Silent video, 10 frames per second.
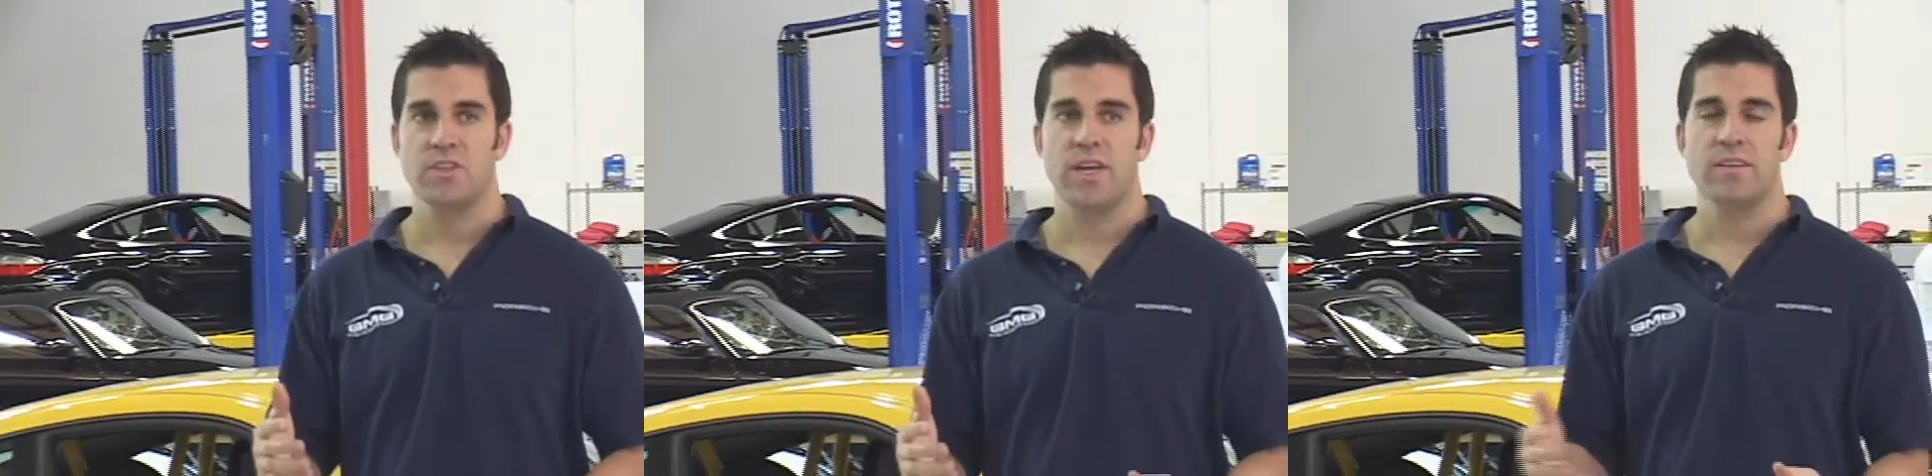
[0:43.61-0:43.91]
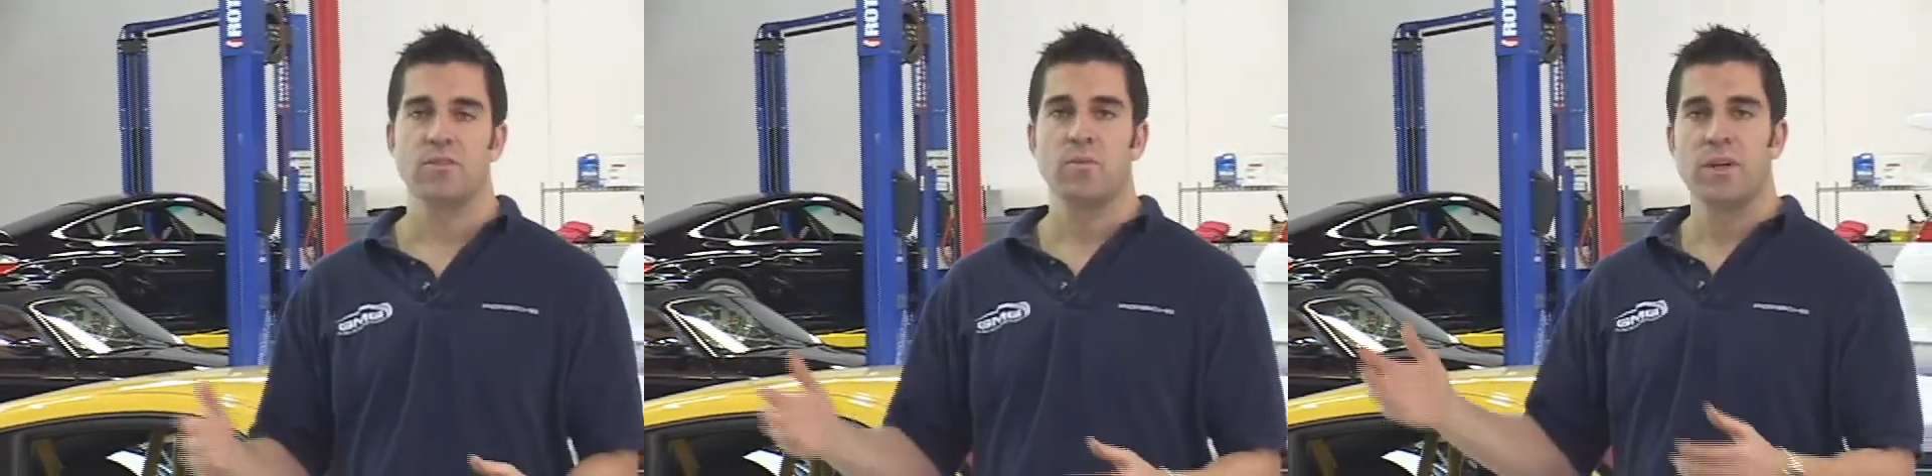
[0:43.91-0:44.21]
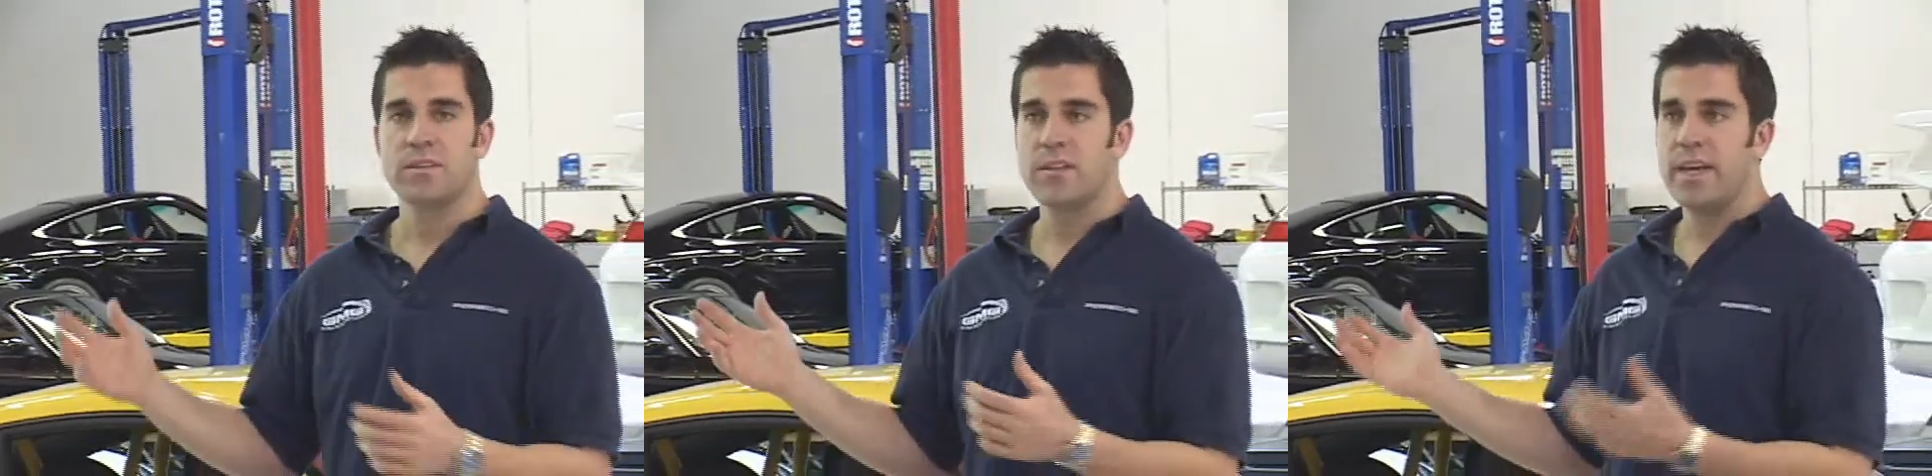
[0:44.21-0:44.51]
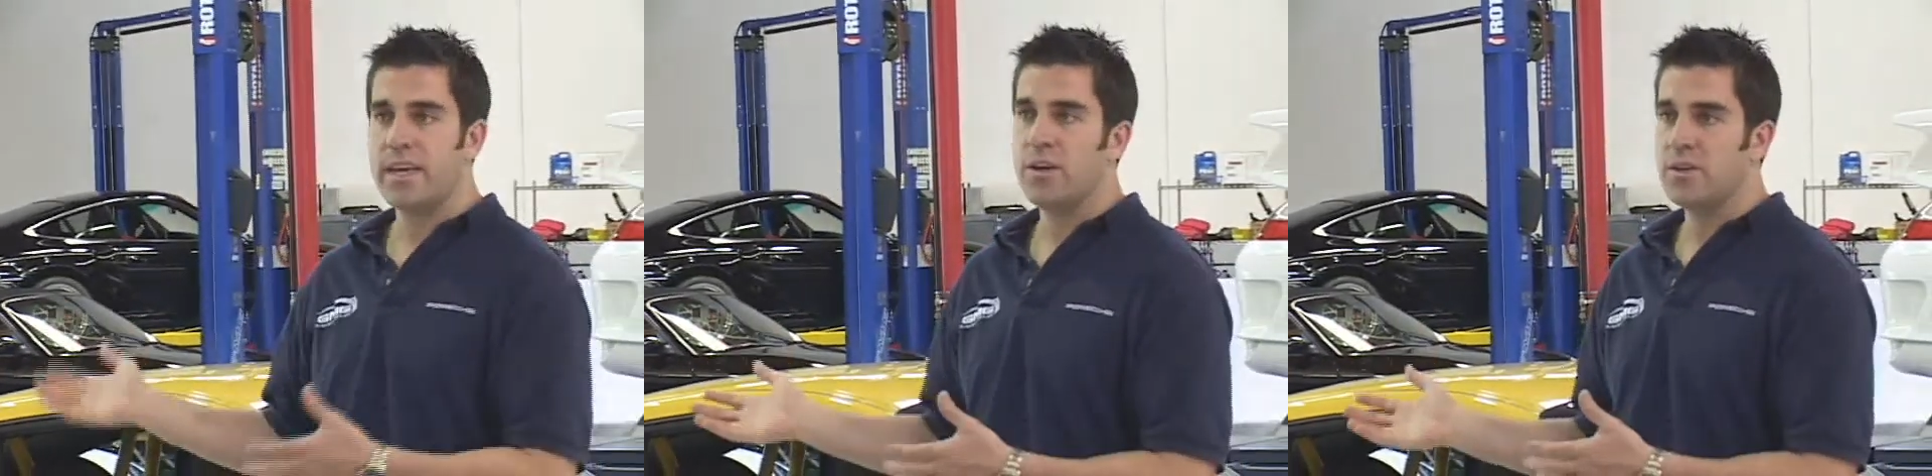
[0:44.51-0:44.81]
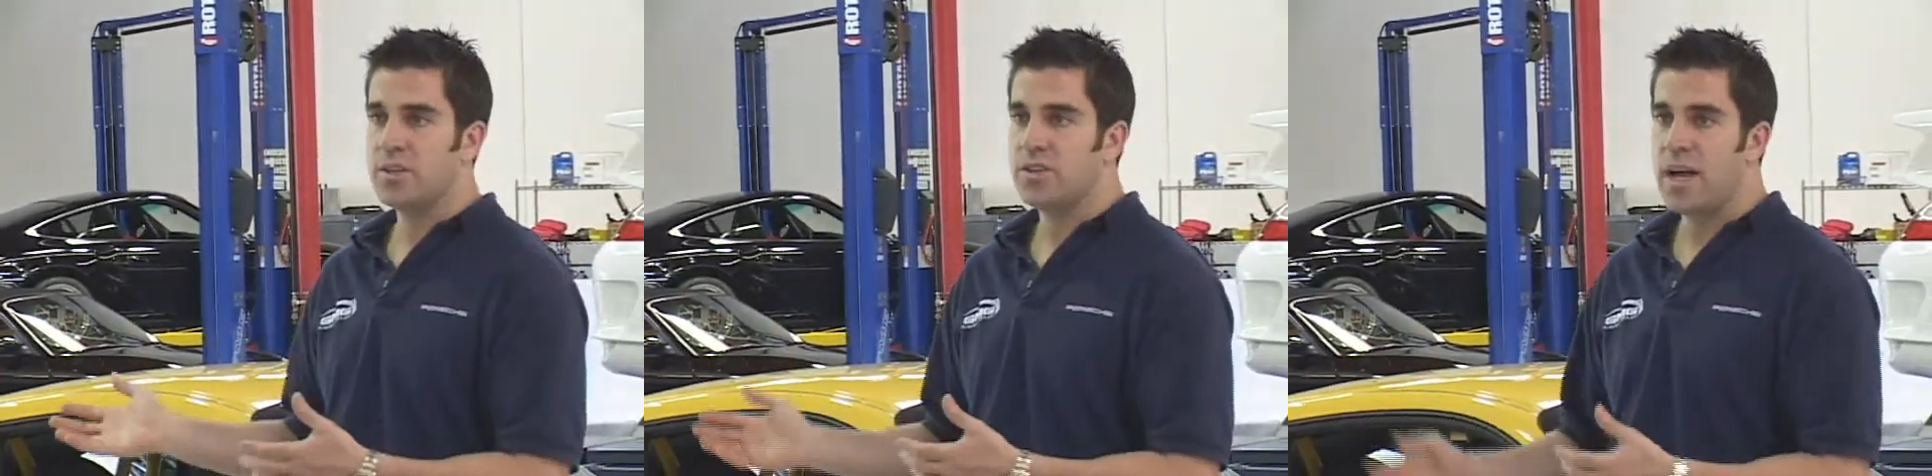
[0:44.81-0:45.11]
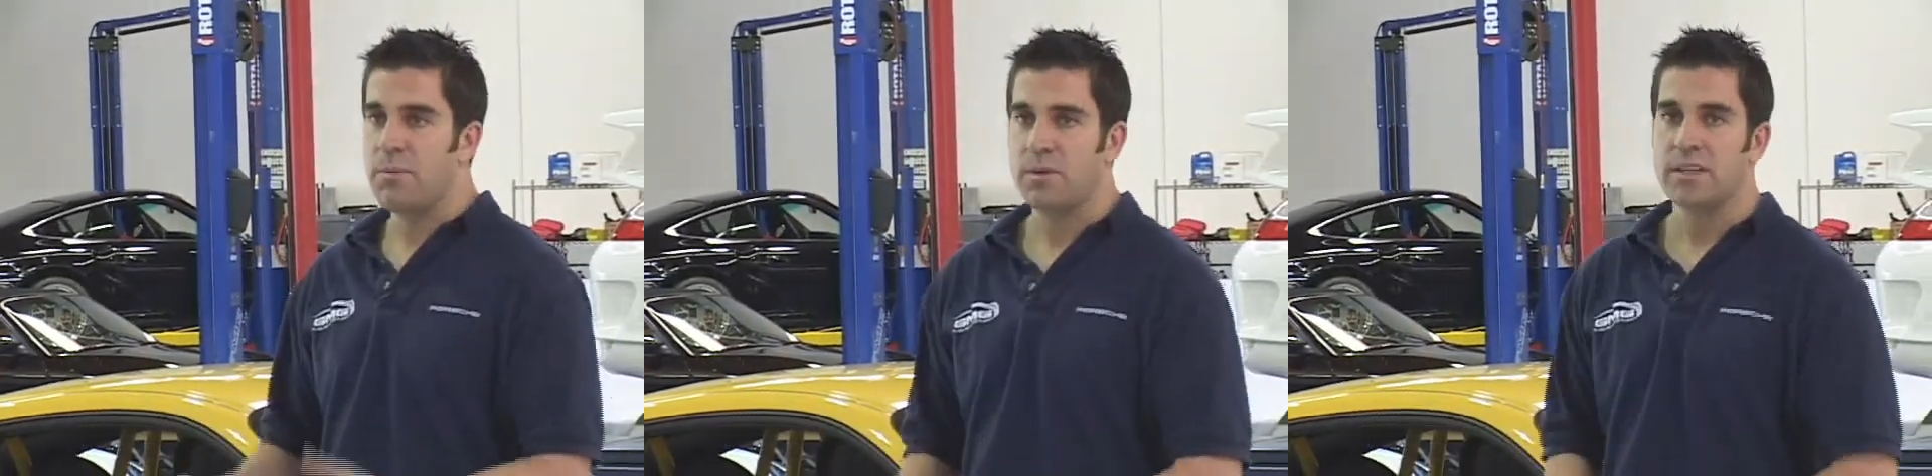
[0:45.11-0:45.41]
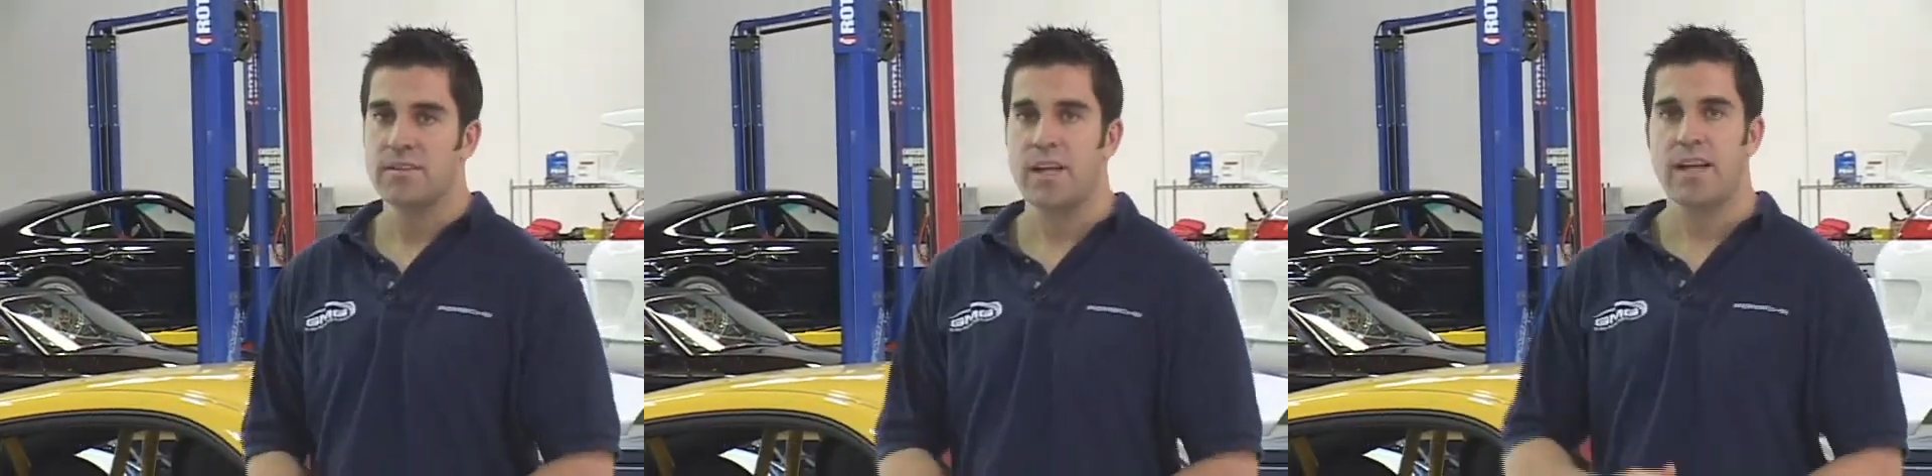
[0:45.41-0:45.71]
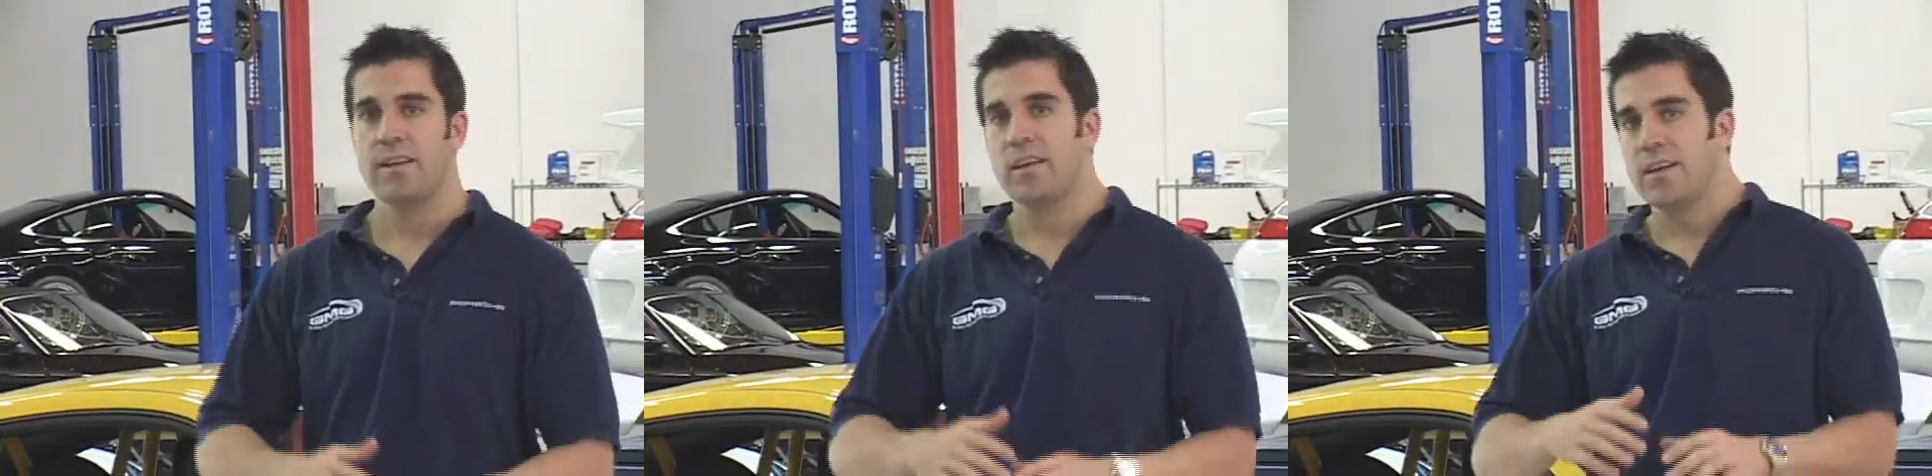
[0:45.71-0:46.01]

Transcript: chance of what it's like here in the shop when it's not